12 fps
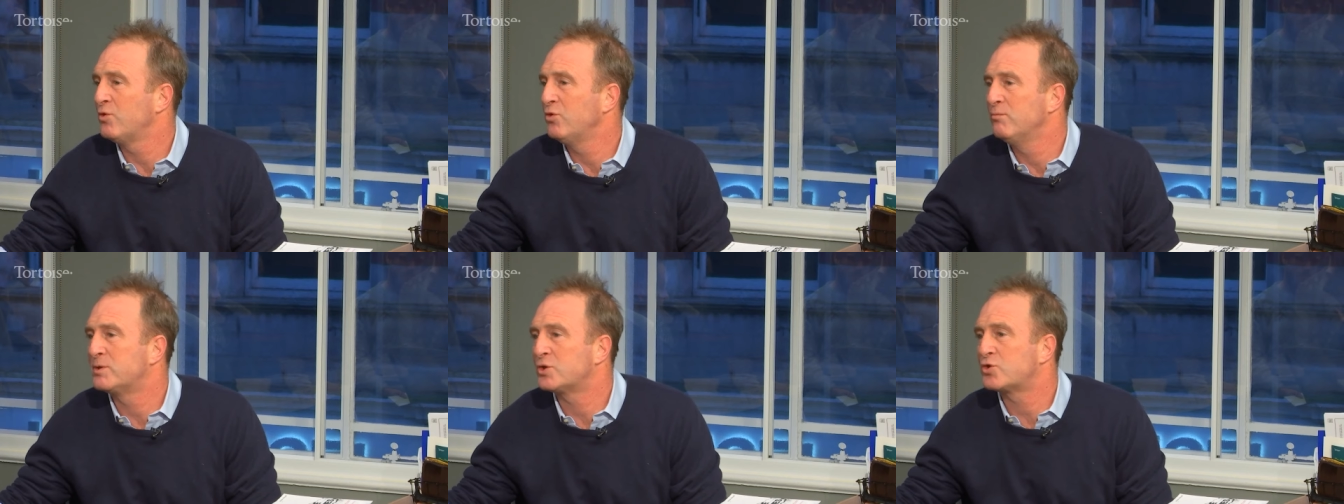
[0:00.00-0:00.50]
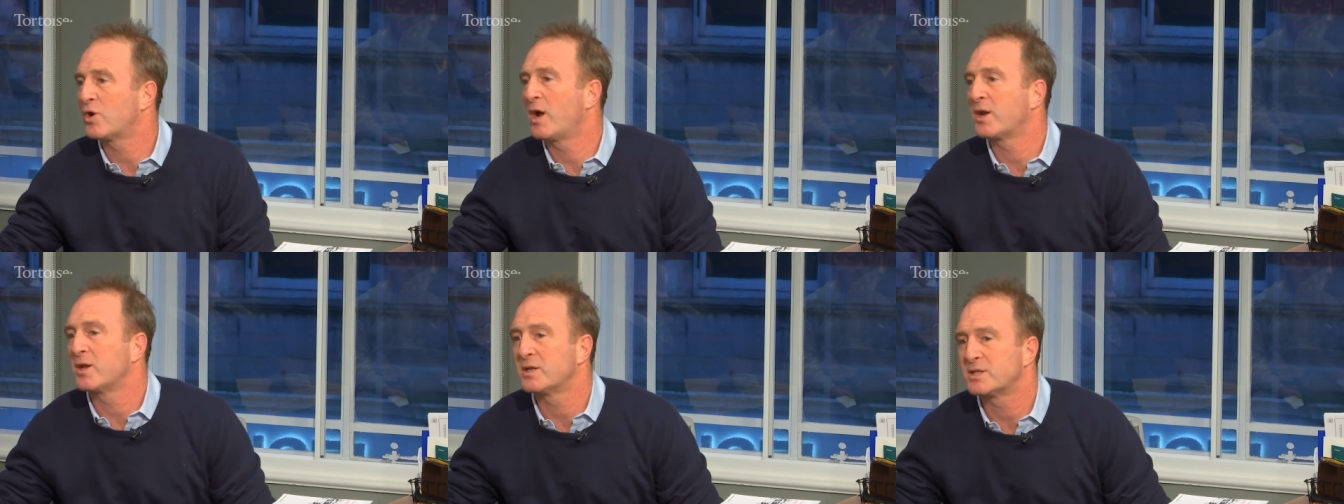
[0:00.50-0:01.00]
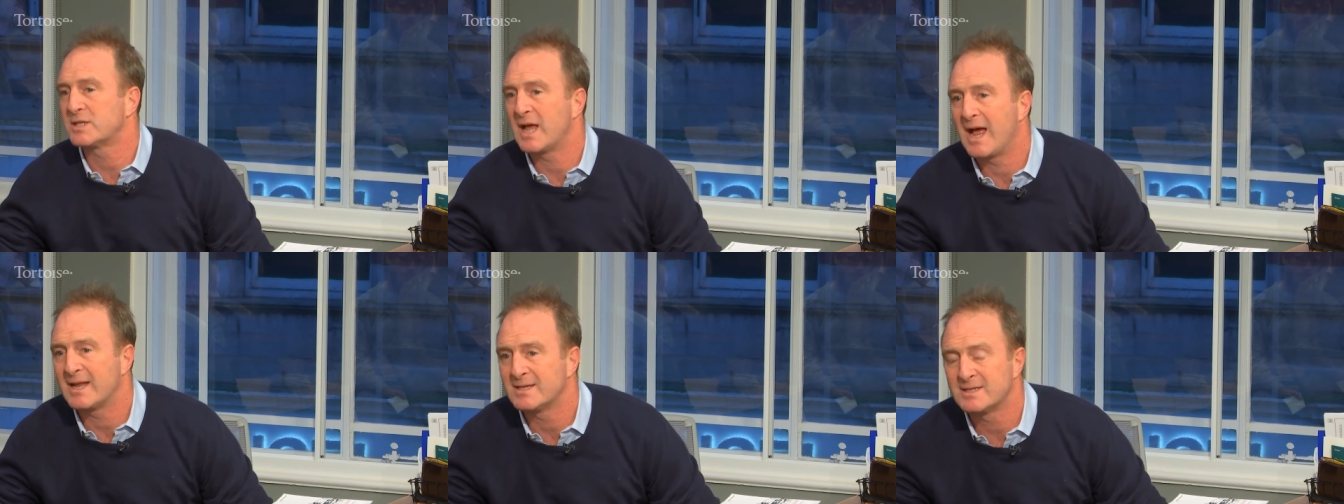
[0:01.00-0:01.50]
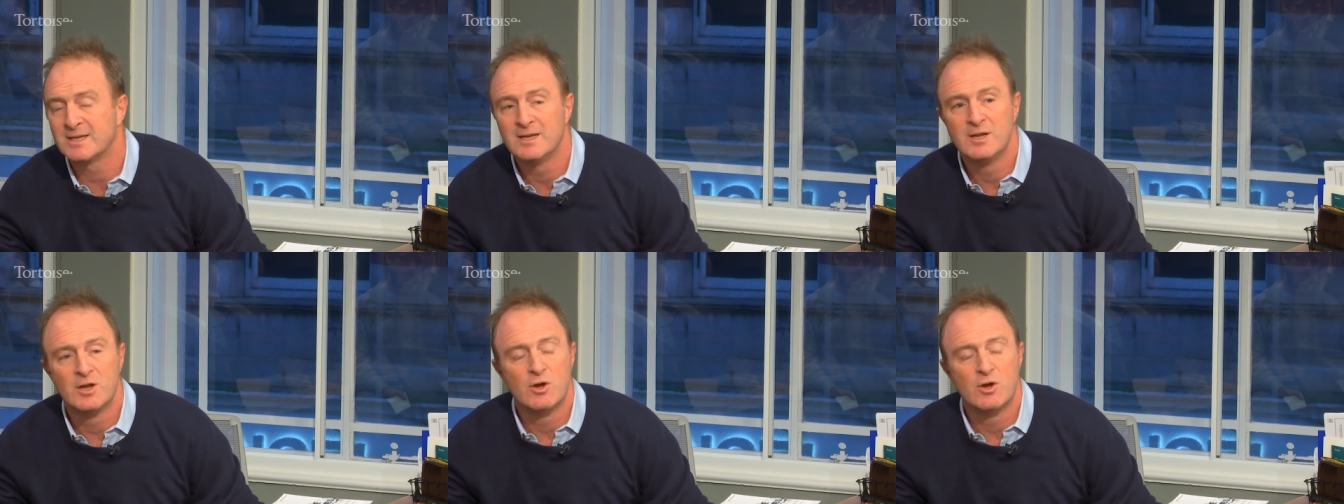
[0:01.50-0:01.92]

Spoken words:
the room to try and understand